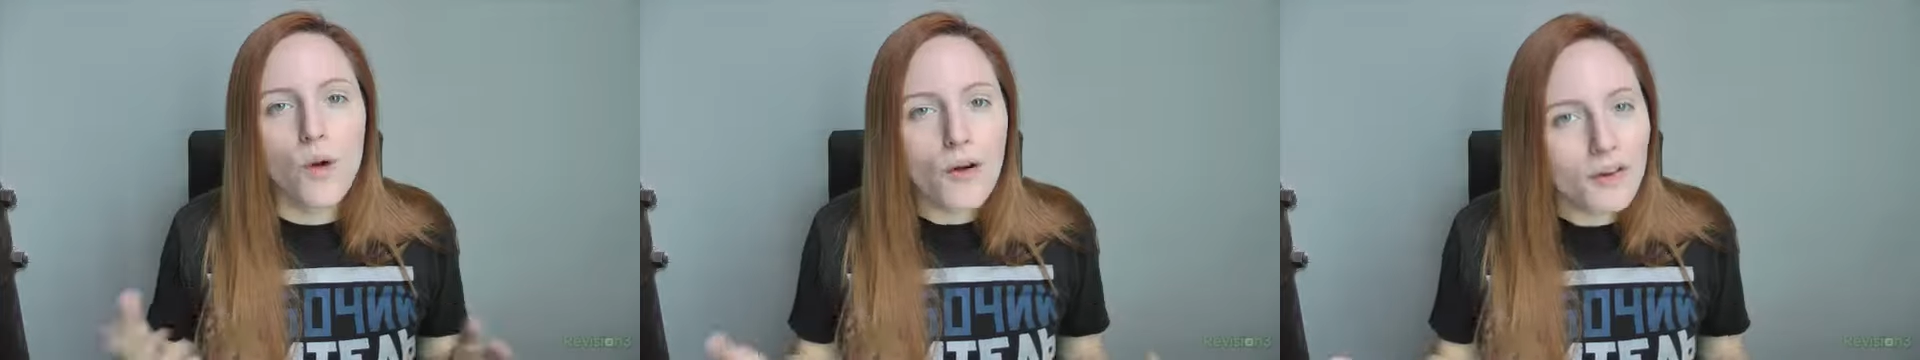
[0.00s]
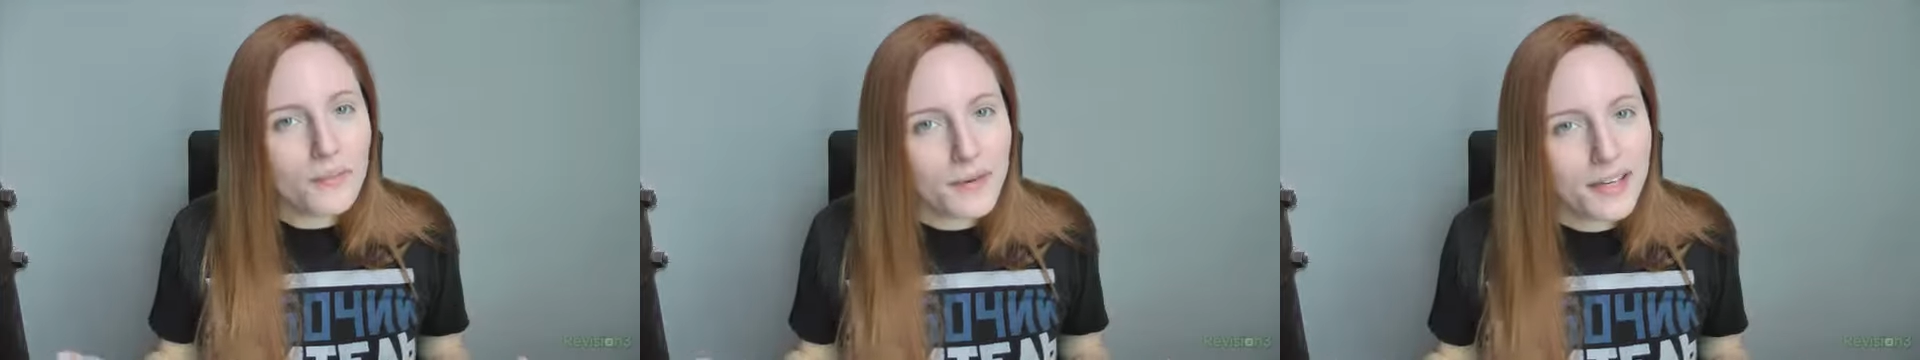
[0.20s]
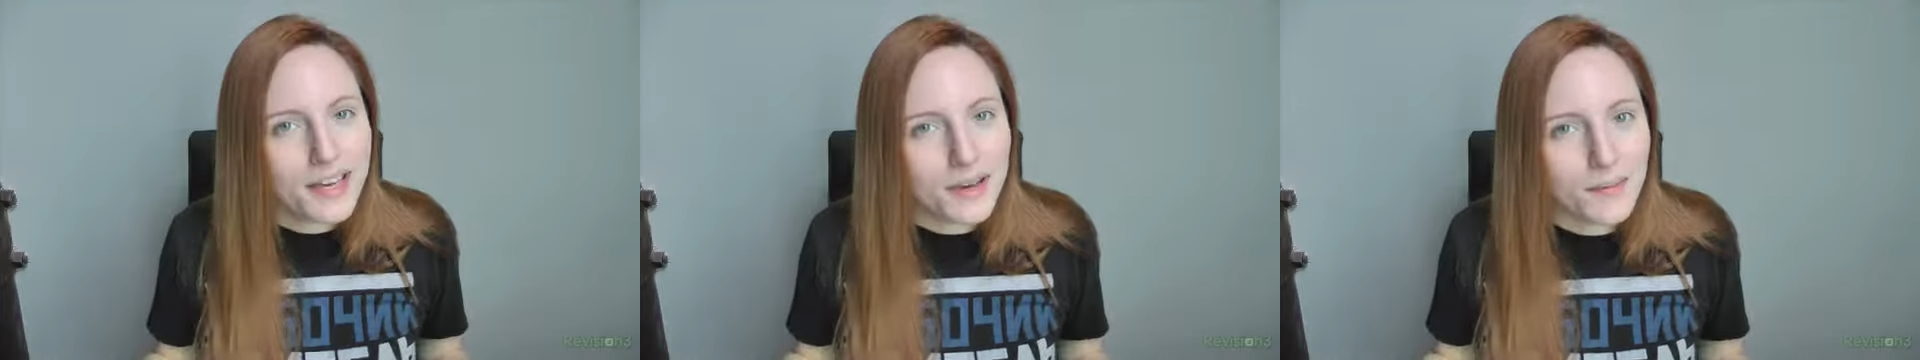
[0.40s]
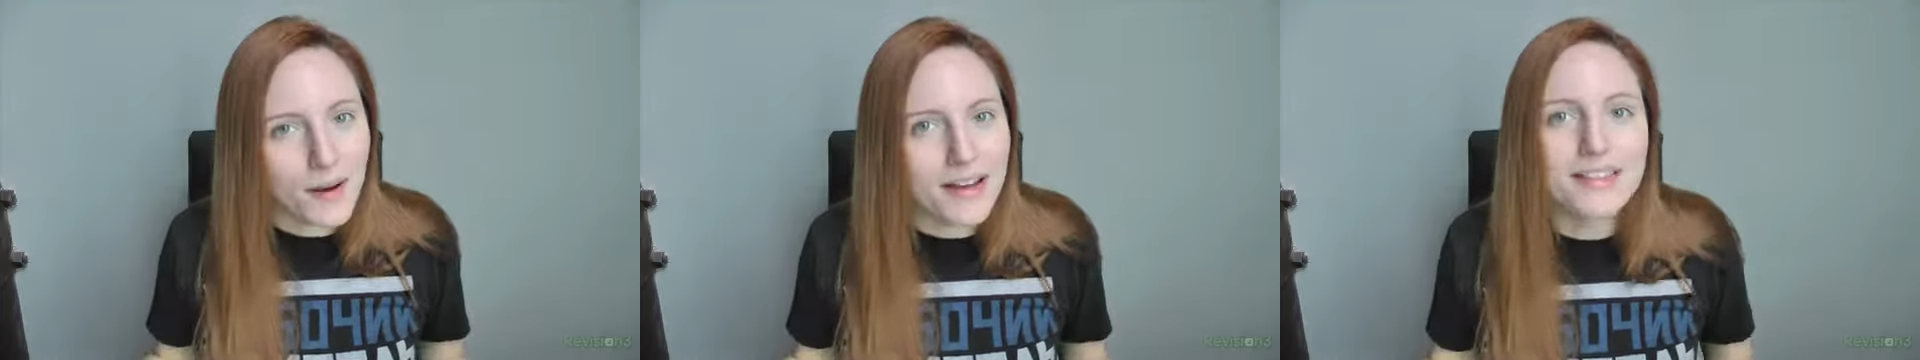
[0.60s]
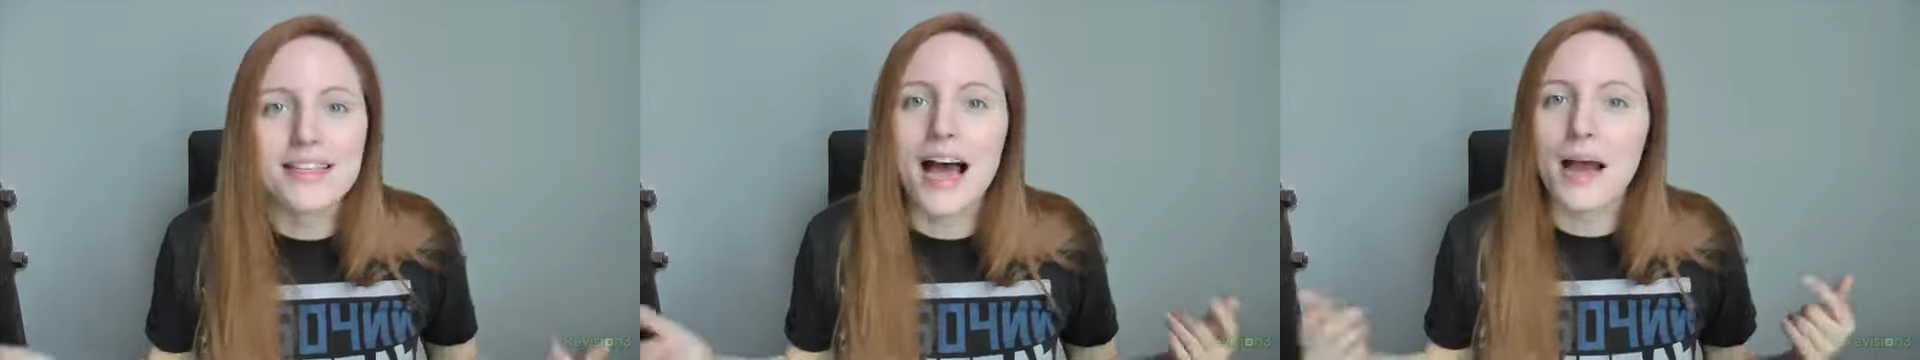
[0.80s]
Welcome to Geek
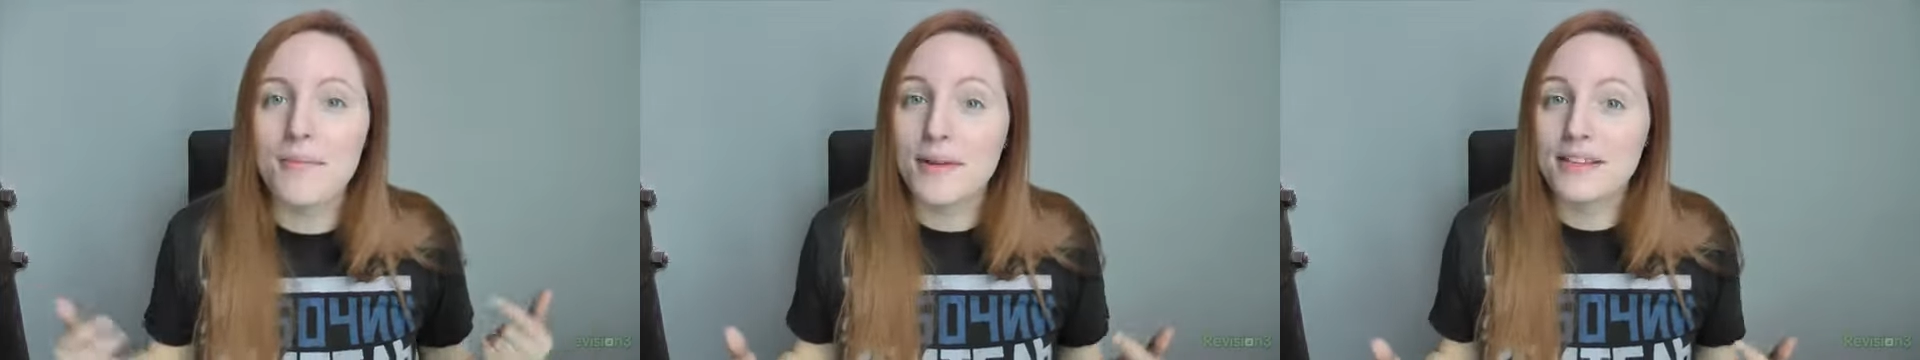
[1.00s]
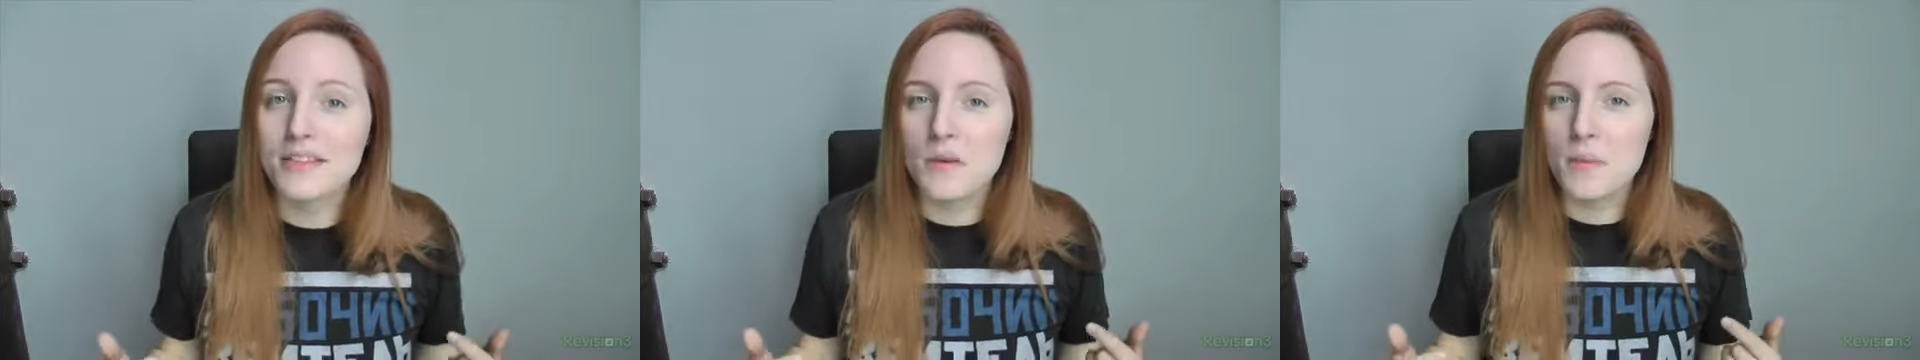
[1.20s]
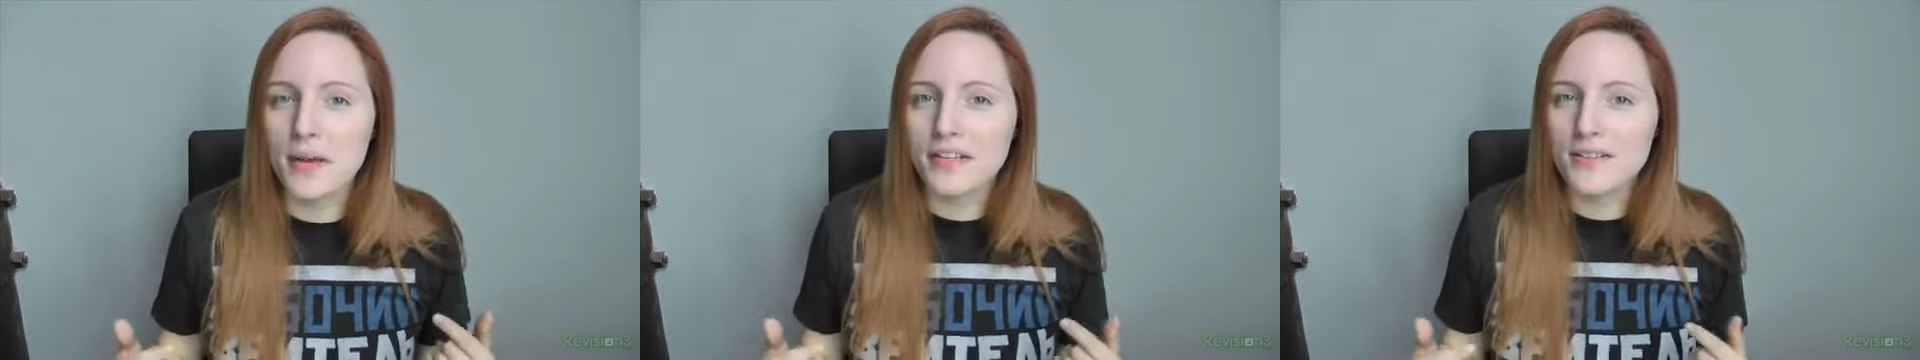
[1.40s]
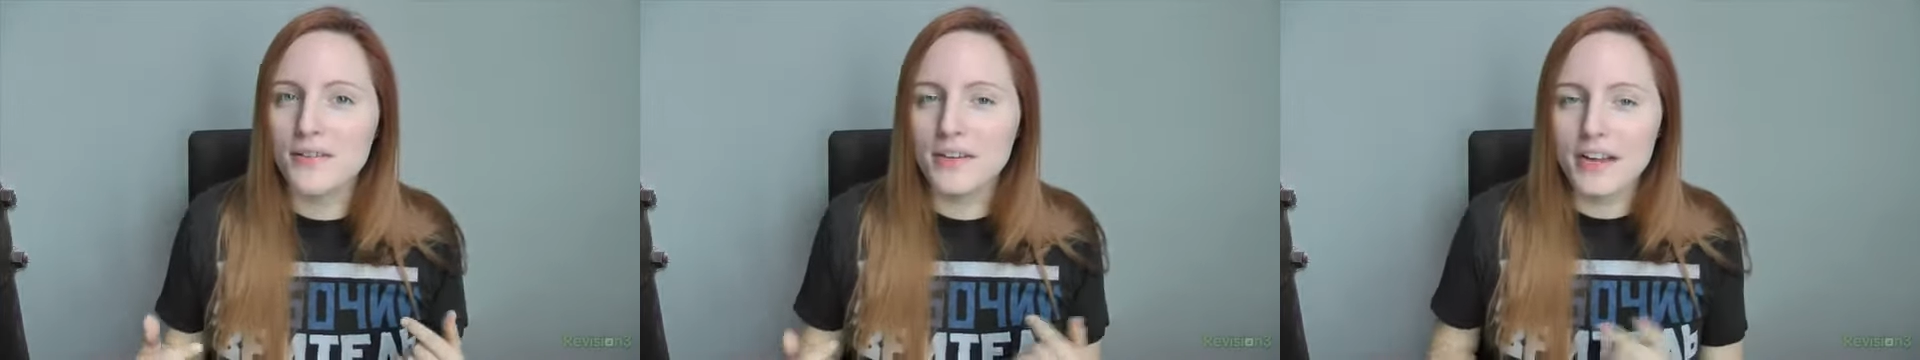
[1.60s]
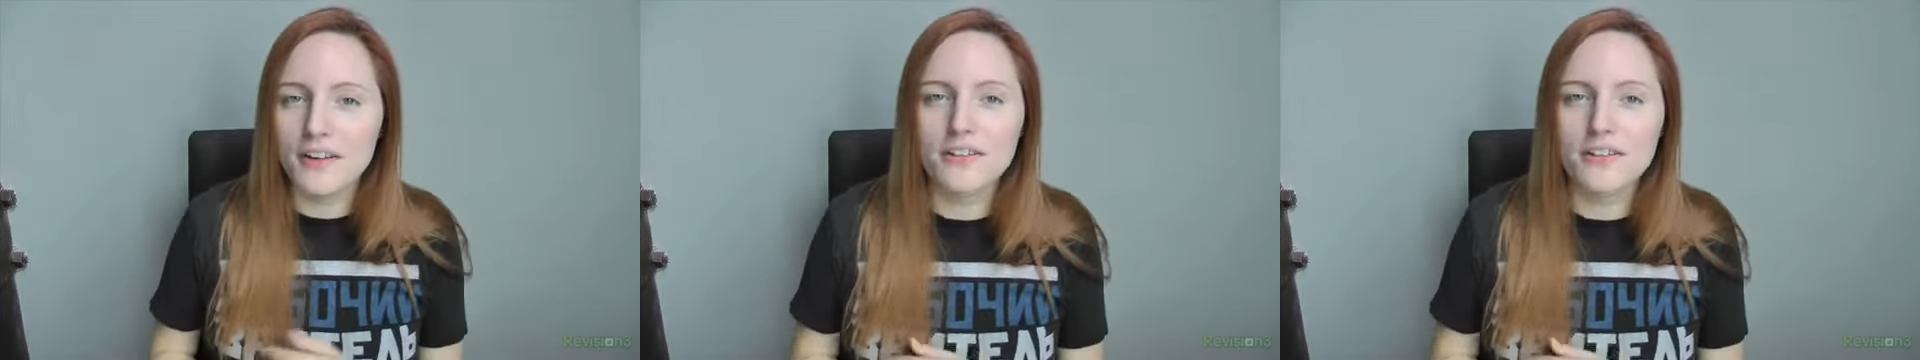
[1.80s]
Buzz. I'm Nixie Pixel